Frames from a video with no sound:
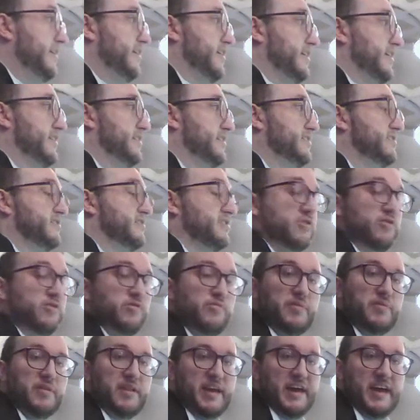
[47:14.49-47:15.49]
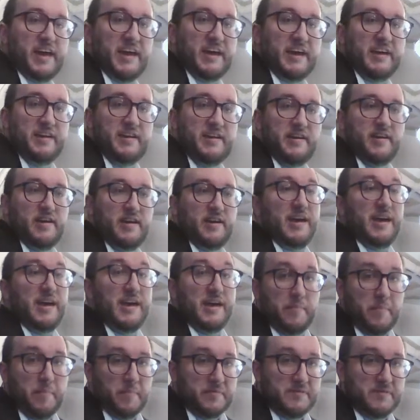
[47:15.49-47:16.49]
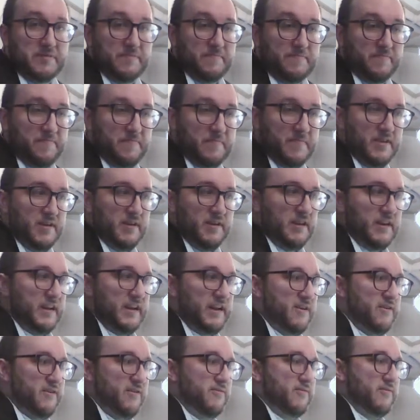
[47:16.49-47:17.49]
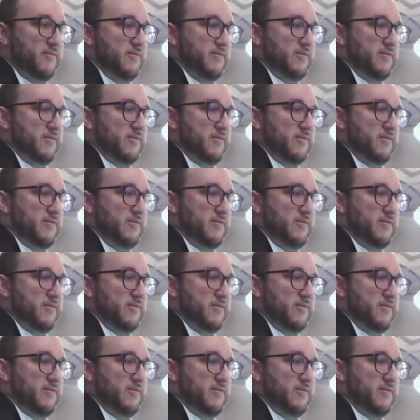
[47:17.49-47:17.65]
is to play hymns. Now,